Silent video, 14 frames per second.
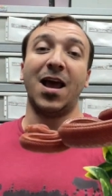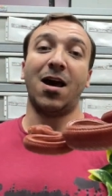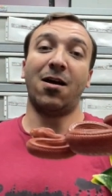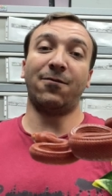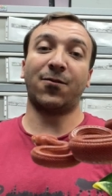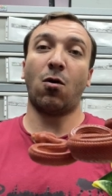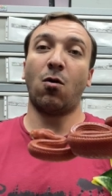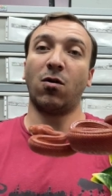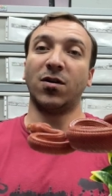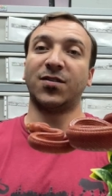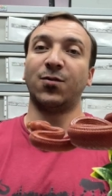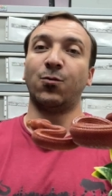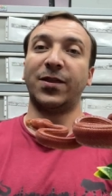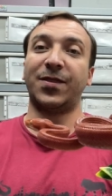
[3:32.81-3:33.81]
Of
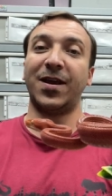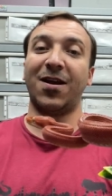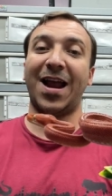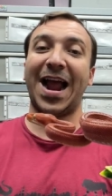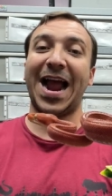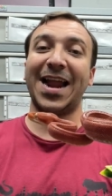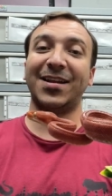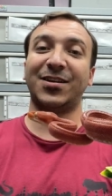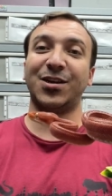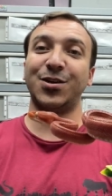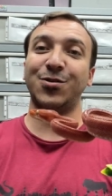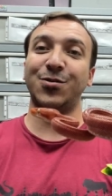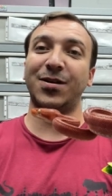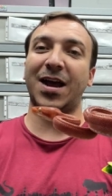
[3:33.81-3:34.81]
course, with their
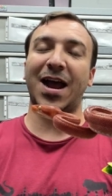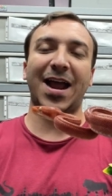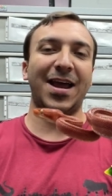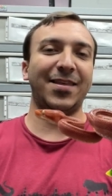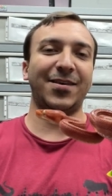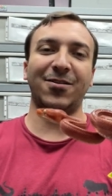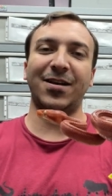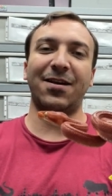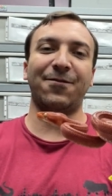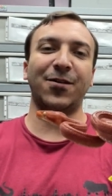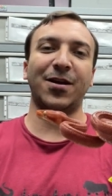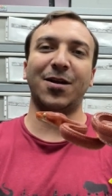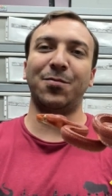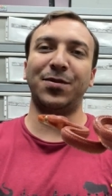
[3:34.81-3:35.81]
attitude, I, they're
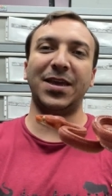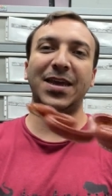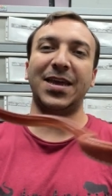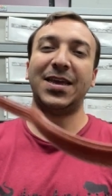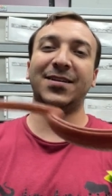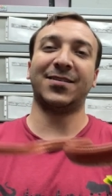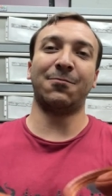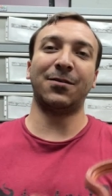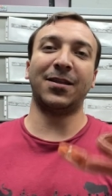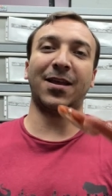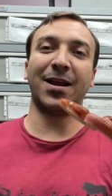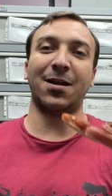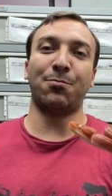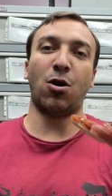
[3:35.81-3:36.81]
never going to be something
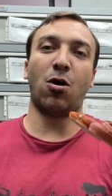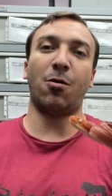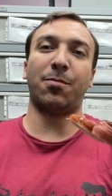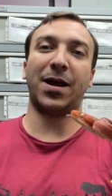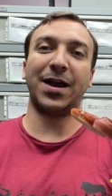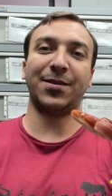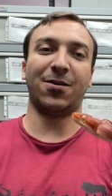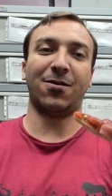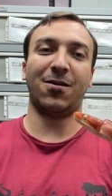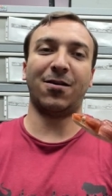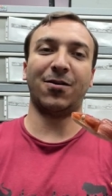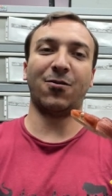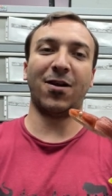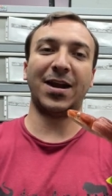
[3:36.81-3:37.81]
like a ball
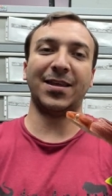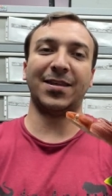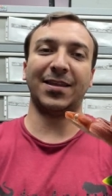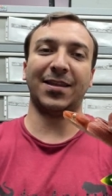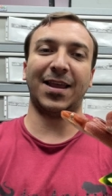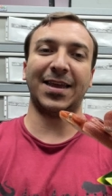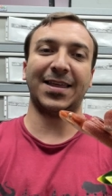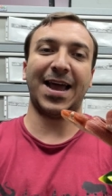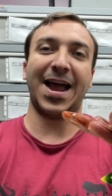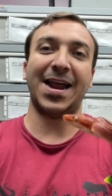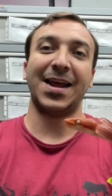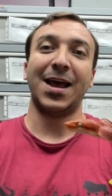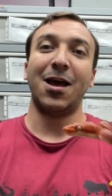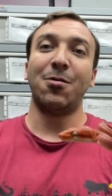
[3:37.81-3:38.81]
python or anything like
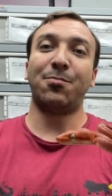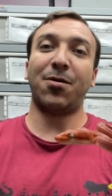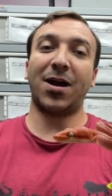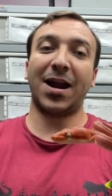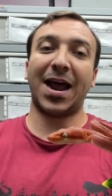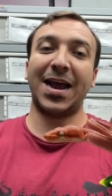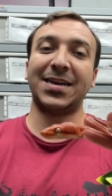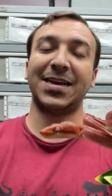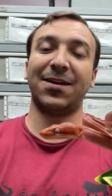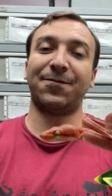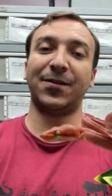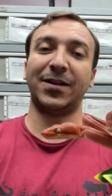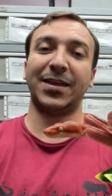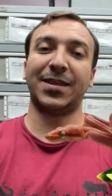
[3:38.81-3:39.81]
that. But I
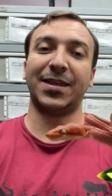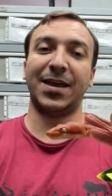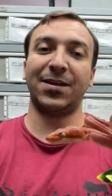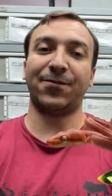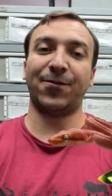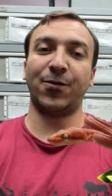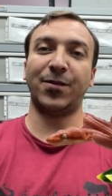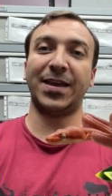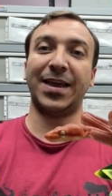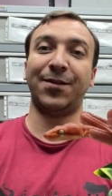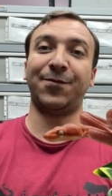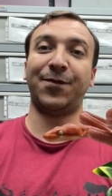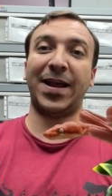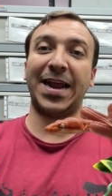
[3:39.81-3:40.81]
definitely think for the
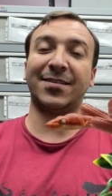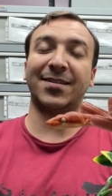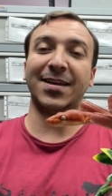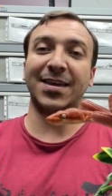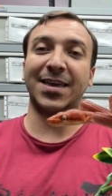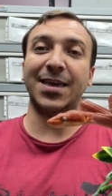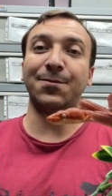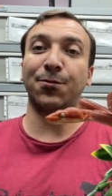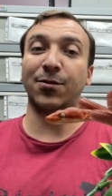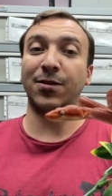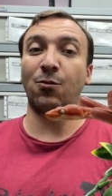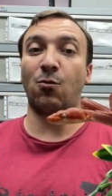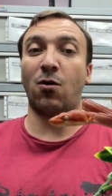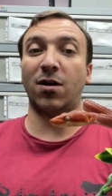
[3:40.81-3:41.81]
advancing keeper
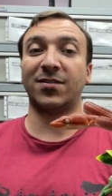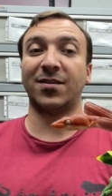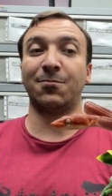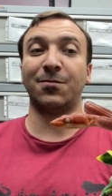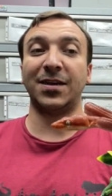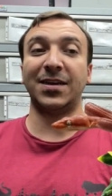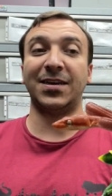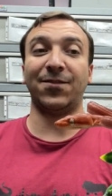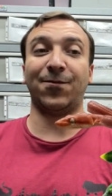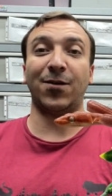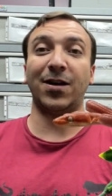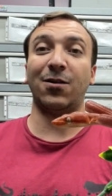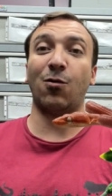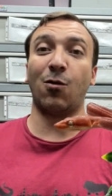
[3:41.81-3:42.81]
that wants something
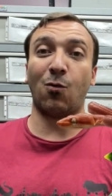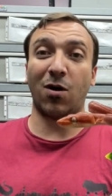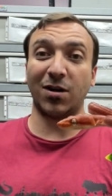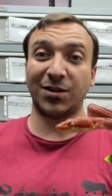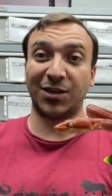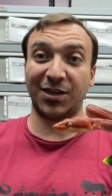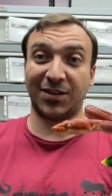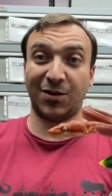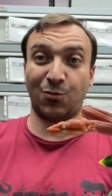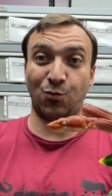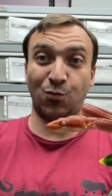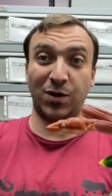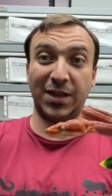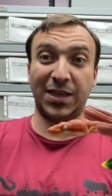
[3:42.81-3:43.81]
different or wants just a
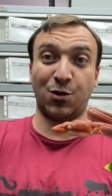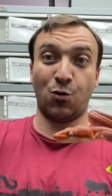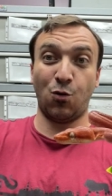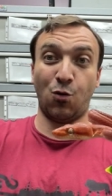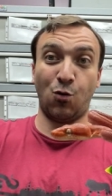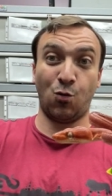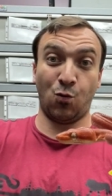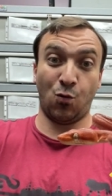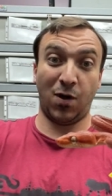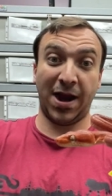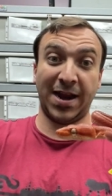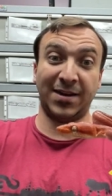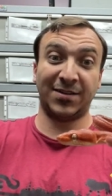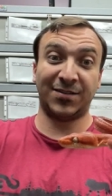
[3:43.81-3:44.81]
really cool
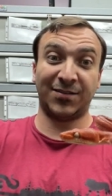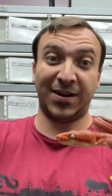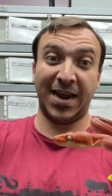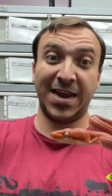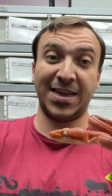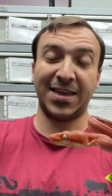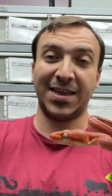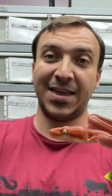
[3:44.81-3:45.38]
red snake,